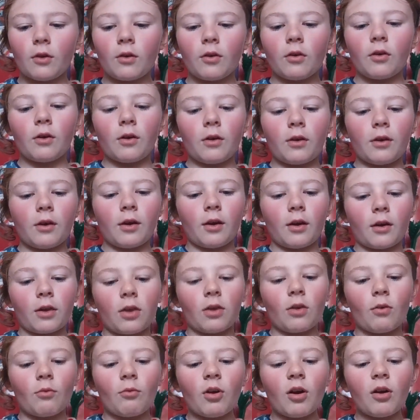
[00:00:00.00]
But yeah,
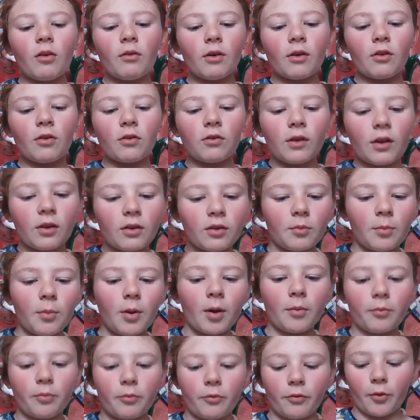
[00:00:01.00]
you can't really stand him
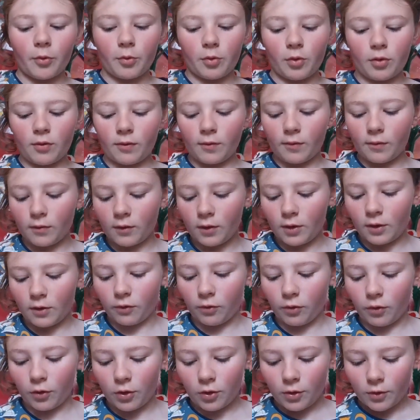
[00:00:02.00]
up very
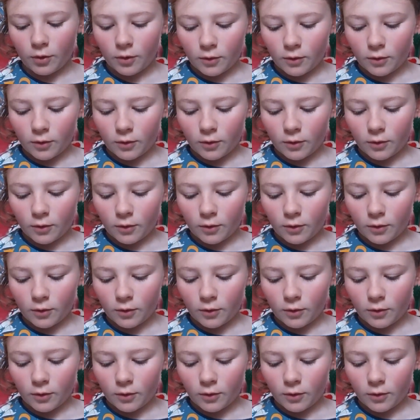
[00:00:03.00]
easily.